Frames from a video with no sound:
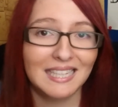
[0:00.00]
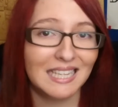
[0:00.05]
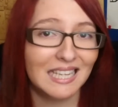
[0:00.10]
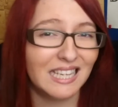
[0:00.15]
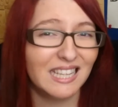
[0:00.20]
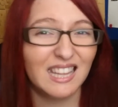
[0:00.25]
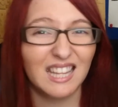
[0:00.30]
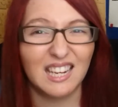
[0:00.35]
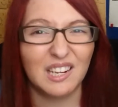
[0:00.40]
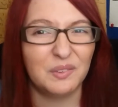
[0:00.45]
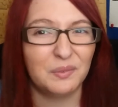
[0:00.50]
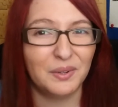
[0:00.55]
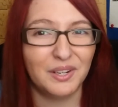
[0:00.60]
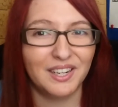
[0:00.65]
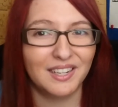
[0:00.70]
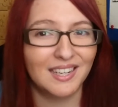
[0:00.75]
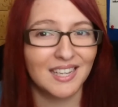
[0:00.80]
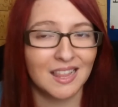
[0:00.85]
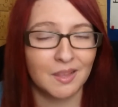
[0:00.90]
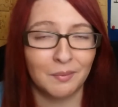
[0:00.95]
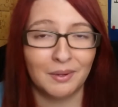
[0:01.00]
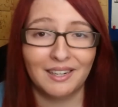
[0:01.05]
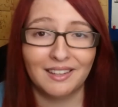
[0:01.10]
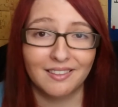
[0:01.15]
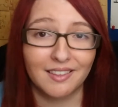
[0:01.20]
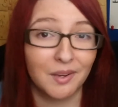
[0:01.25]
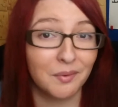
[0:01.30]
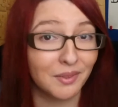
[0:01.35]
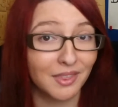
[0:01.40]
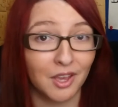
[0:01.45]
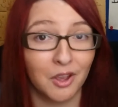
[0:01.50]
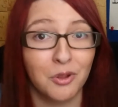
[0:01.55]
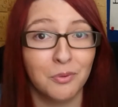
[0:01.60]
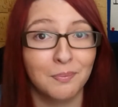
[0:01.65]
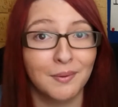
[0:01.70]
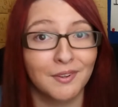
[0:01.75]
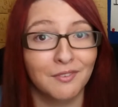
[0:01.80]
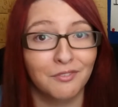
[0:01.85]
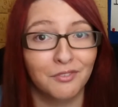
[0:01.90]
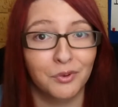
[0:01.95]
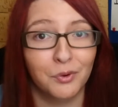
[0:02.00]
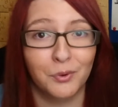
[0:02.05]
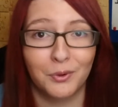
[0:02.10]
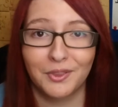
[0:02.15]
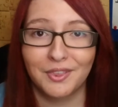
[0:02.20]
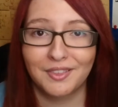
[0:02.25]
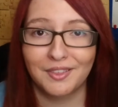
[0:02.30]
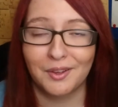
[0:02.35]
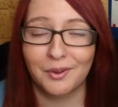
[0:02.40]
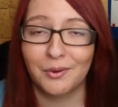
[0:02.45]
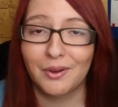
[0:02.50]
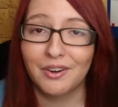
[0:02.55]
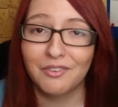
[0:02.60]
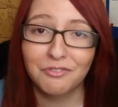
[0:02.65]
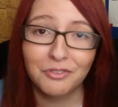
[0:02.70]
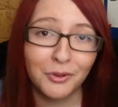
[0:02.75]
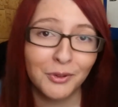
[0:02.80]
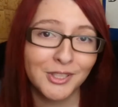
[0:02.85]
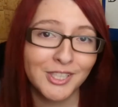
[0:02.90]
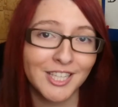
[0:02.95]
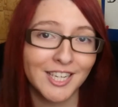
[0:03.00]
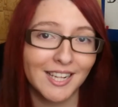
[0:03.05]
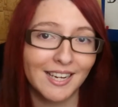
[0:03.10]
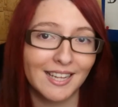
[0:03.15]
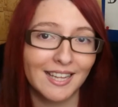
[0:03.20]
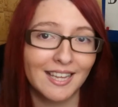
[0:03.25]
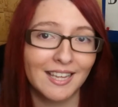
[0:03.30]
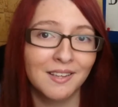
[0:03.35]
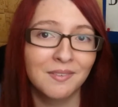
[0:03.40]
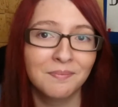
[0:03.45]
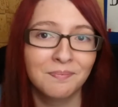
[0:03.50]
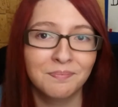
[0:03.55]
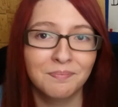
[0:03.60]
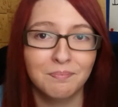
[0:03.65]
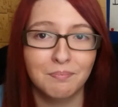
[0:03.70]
It didn't work as well as I was hoping for, so unfortunately,